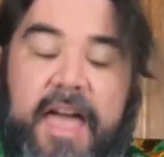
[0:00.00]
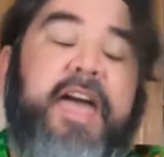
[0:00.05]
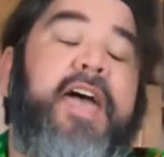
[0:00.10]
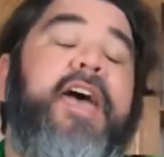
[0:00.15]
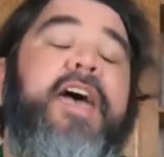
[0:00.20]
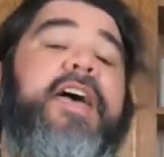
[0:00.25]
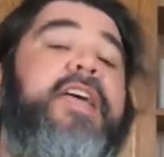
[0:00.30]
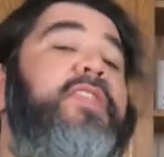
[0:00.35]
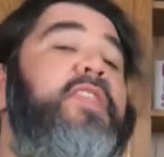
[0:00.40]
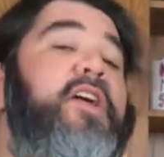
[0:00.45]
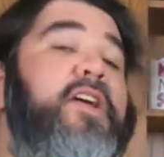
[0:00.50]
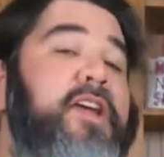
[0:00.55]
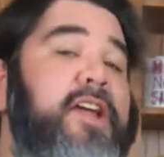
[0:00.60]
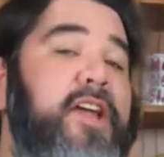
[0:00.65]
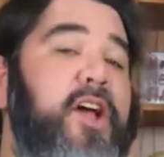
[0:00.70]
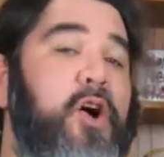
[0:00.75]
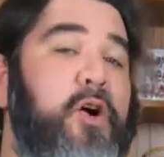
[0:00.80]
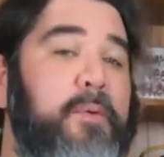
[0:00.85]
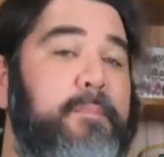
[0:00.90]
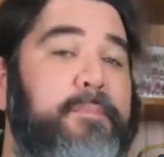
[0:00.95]
And there
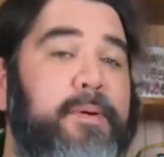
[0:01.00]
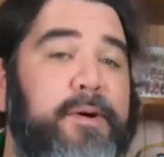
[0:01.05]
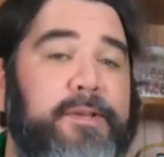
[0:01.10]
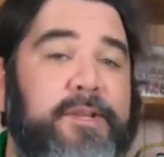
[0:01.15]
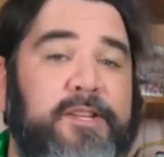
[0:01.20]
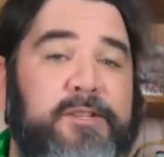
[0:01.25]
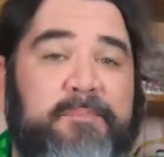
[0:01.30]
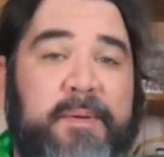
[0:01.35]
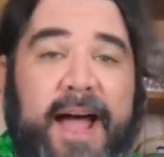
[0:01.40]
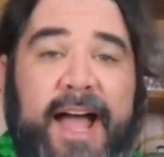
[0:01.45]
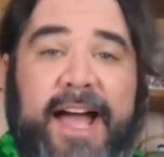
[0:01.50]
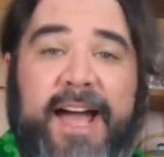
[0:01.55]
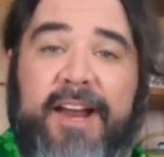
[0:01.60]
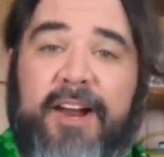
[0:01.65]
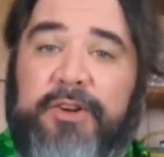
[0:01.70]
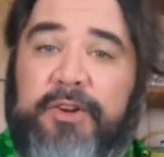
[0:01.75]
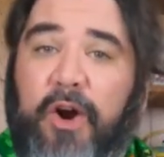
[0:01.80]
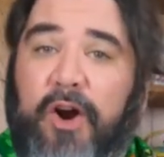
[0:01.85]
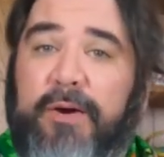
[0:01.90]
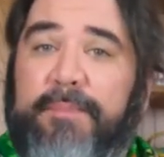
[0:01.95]
you go. Put this back
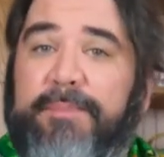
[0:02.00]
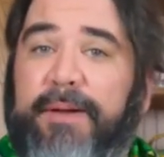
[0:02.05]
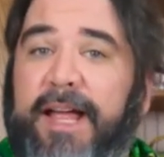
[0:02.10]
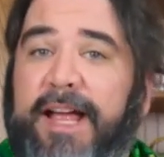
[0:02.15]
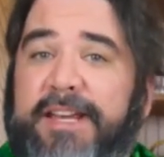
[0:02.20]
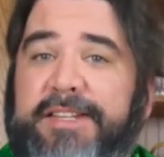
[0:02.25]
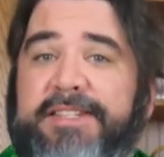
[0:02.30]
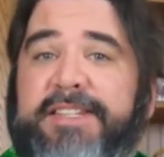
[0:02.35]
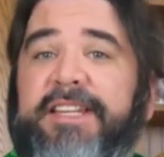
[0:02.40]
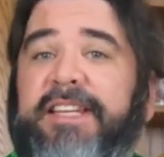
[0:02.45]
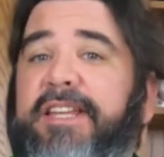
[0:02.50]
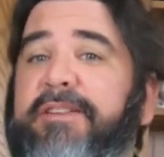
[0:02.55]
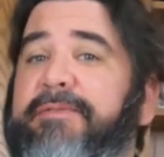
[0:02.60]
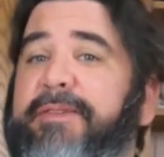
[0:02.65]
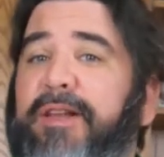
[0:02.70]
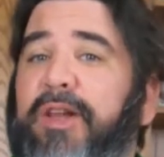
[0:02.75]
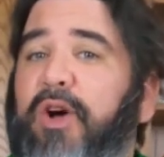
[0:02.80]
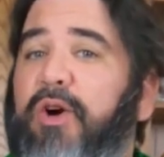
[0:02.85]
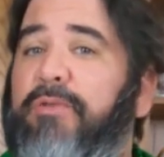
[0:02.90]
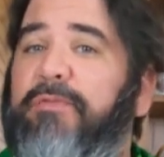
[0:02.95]
in a dark place and leave
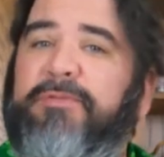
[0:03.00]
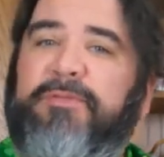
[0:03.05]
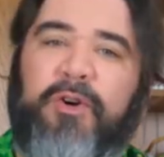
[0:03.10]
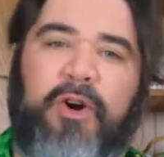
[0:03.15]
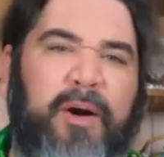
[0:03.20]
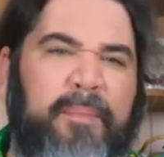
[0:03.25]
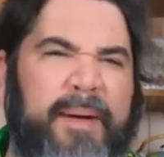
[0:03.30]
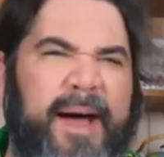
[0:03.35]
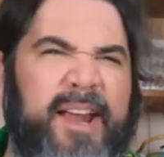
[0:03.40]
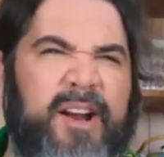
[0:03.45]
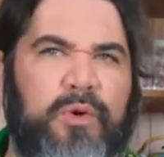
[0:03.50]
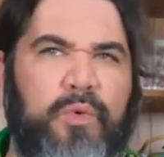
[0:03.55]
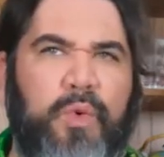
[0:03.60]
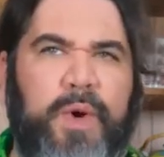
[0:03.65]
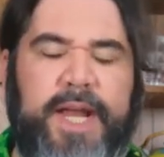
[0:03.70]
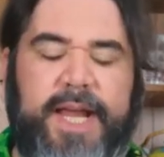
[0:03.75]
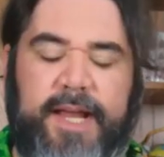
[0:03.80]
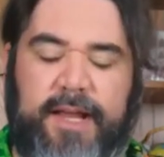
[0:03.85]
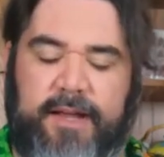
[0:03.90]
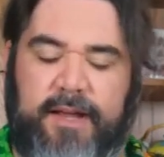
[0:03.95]
it alone for about a
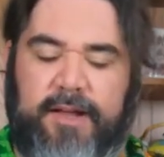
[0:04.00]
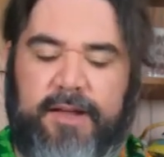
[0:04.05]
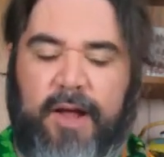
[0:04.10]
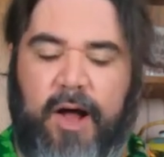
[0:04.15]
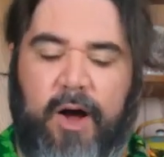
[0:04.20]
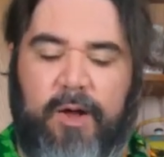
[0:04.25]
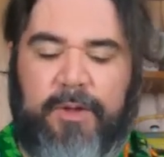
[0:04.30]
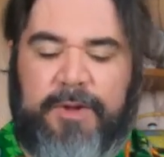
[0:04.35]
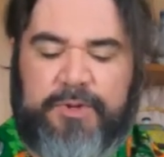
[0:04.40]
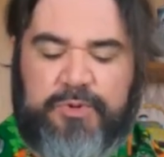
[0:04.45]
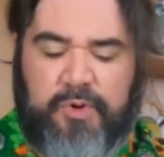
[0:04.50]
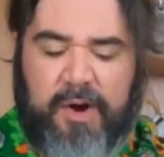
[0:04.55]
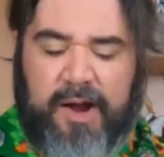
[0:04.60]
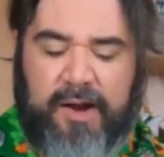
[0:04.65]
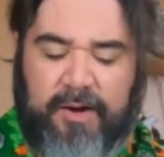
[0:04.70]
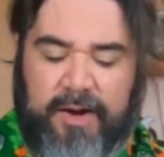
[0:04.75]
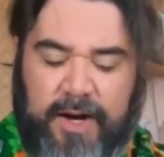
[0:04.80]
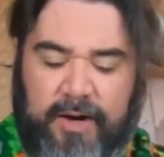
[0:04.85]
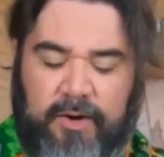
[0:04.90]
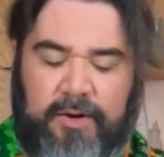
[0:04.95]
week. All those
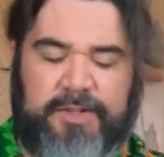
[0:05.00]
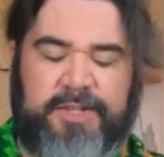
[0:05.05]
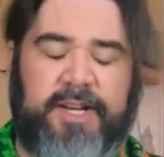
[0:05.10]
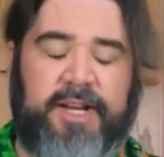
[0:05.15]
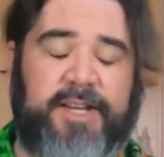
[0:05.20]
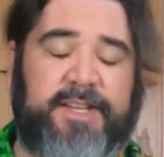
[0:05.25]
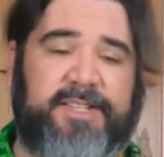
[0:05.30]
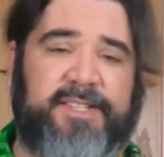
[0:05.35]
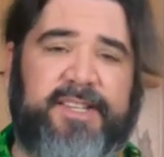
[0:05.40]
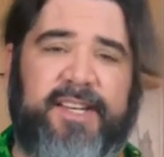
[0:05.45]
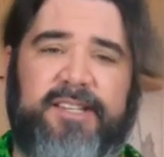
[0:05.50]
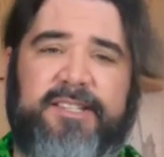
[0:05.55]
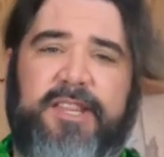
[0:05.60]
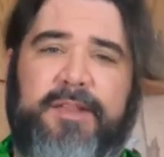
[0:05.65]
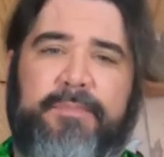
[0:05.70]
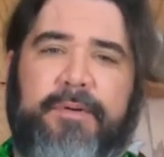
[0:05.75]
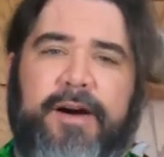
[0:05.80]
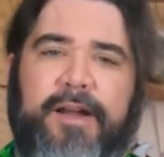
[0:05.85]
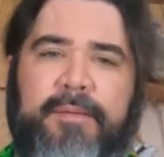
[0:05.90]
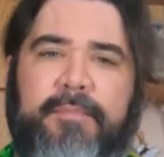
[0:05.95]
graham crackers guys sink to
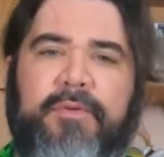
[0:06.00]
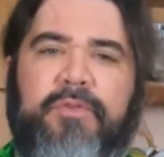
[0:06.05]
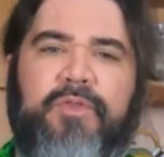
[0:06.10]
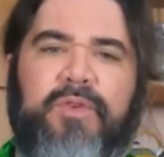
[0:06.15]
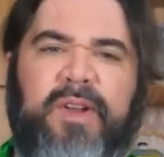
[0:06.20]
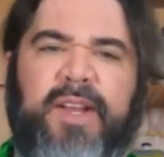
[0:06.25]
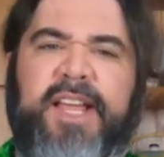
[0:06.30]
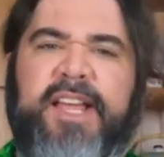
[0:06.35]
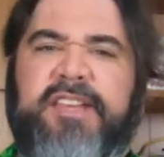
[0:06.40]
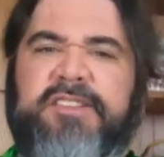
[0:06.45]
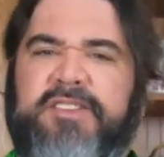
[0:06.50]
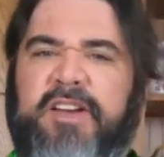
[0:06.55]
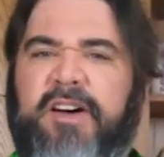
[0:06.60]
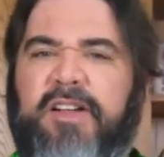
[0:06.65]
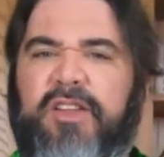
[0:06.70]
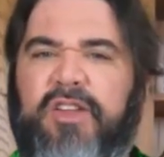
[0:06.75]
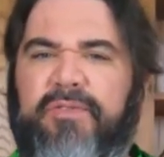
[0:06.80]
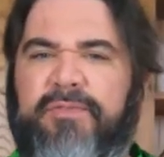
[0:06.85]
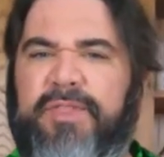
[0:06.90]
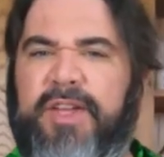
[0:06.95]
the bottom and release
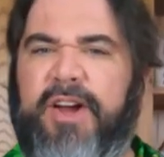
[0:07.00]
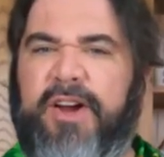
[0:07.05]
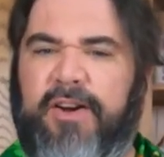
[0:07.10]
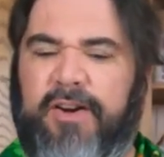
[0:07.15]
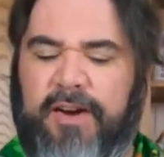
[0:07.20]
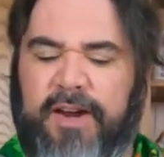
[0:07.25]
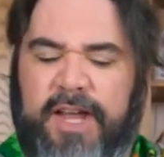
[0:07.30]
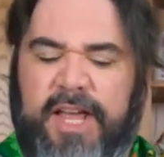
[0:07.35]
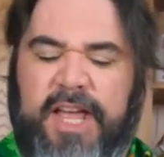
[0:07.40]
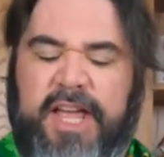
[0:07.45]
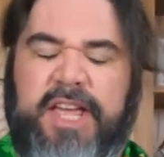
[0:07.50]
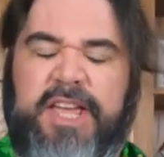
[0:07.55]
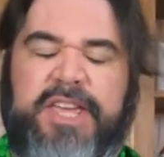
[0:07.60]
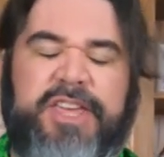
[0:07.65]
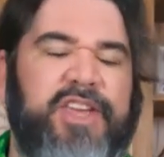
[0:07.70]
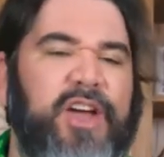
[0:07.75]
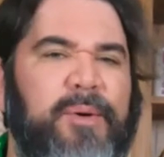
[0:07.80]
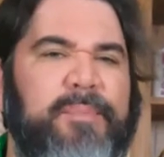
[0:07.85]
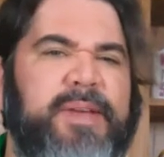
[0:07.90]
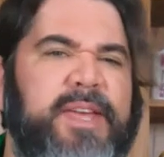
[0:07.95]
all of their
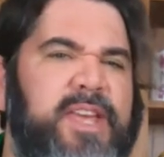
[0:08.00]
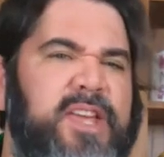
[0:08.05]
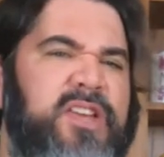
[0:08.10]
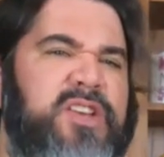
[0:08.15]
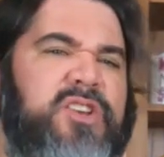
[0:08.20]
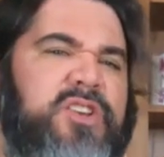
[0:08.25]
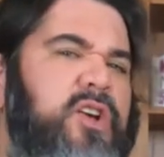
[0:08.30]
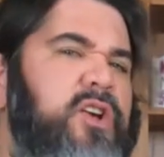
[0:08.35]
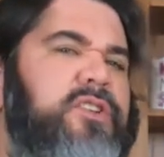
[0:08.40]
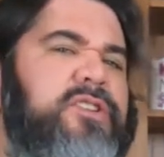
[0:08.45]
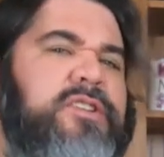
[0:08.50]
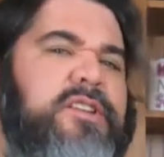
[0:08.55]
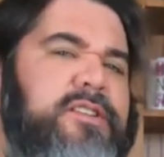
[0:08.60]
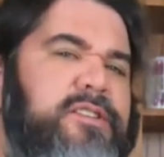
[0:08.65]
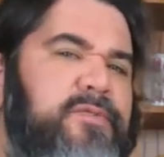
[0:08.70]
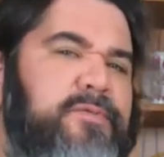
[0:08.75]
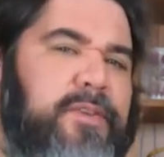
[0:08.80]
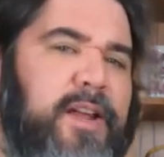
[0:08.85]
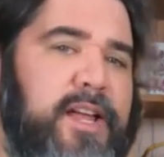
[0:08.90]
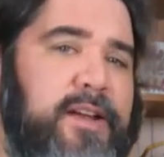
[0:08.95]
yummy
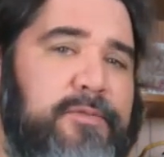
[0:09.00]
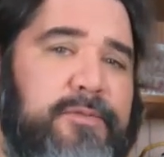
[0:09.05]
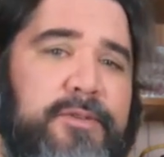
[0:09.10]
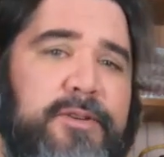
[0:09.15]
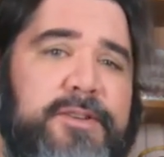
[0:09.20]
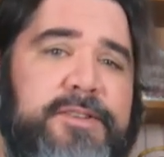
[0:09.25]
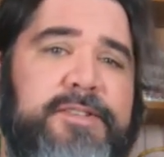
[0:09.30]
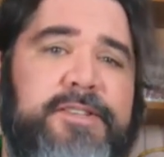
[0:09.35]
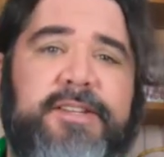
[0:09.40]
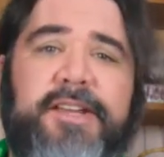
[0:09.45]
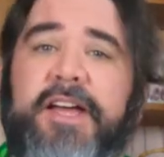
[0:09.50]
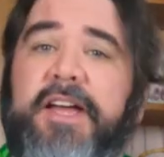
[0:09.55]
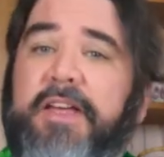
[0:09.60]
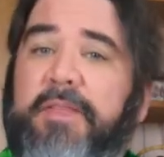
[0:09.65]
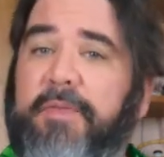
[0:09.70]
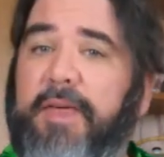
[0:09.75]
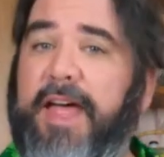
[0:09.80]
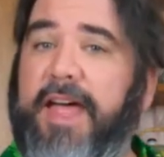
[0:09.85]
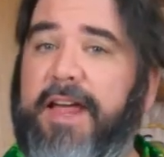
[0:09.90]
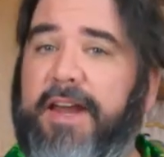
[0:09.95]
goodness flavors.
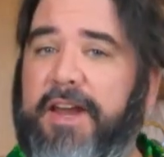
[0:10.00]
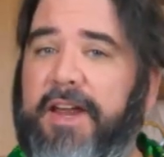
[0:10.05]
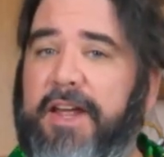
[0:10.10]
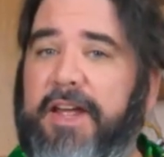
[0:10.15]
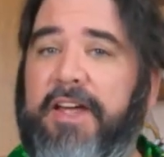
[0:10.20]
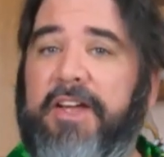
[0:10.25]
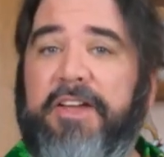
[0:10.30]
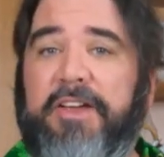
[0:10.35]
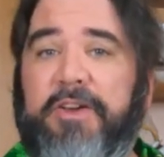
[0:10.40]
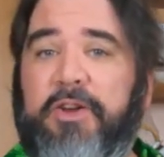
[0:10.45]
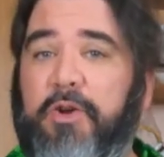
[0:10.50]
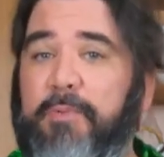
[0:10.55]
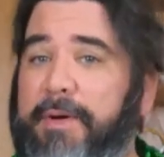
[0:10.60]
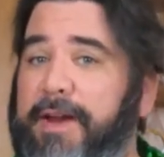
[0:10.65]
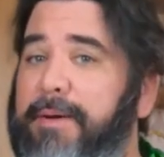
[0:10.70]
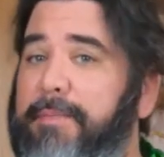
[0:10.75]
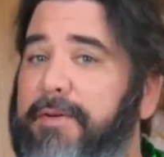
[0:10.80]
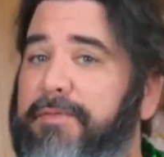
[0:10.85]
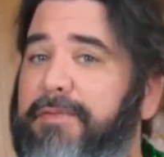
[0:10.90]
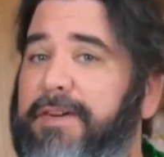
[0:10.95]
And then you're
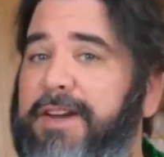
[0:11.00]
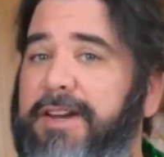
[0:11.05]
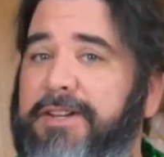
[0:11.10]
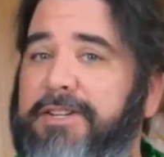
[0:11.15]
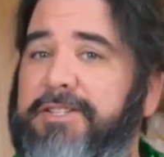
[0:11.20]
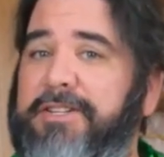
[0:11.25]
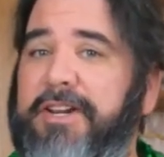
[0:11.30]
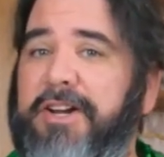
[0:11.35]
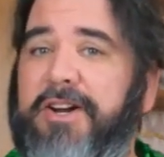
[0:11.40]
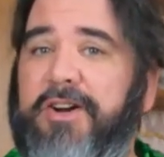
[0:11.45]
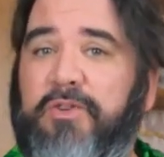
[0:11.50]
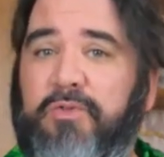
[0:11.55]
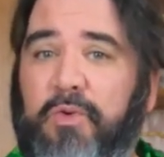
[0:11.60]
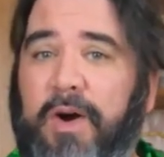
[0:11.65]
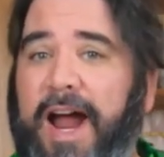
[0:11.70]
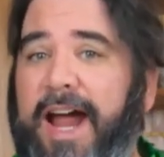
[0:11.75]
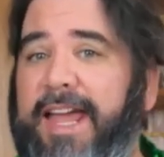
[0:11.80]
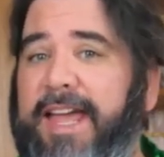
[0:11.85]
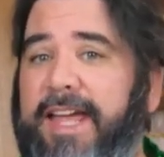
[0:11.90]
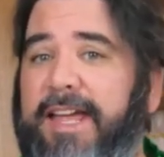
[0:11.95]
ready to be finished.
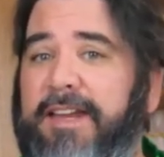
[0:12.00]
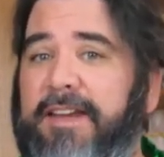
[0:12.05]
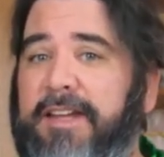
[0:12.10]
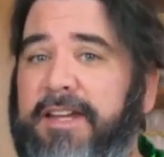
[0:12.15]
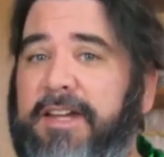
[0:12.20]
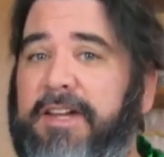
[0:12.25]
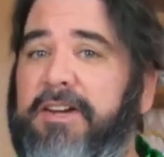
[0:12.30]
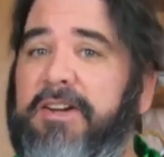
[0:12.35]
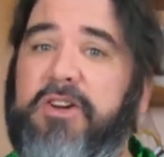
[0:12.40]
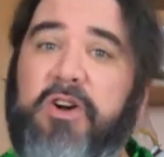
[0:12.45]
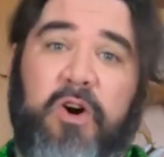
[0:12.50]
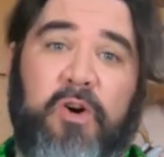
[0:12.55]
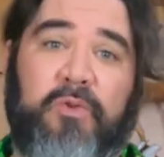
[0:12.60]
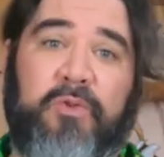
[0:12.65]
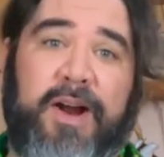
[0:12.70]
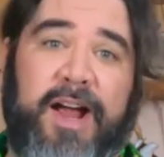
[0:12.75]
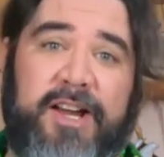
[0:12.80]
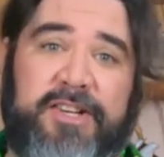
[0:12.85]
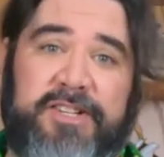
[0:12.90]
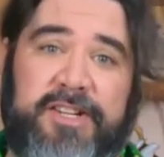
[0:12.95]
Rack it,
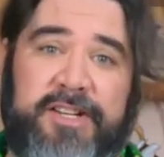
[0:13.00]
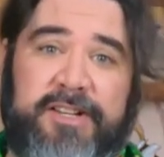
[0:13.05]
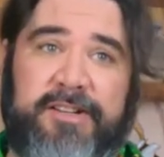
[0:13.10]
cold crash